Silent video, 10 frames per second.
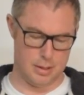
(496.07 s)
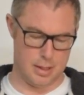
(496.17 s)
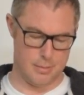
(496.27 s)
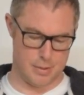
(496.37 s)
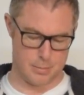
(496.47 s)

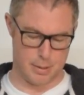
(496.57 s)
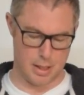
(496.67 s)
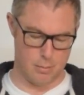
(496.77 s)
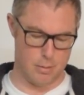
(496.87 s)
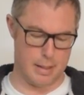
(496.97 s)
That's
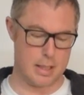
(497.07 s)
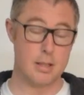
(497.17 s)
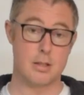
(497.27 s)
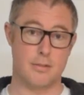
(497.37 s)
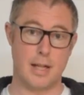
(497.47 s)
partly what makes
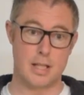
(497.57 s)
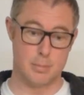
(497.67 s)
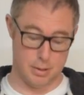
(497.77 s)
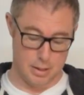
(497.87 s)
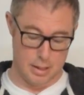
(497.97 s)
it so
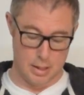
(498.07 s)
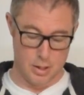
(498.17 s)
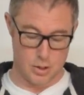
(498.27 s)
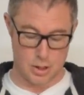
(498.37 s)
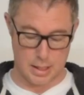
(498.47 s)
flexible.
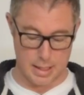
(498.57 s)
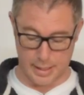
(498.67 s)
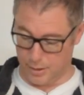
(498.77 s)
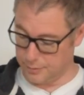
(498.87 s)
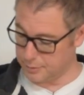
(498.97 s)
Just clear
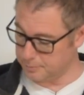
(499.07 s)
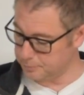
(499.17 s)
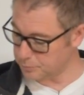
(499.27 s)
that off.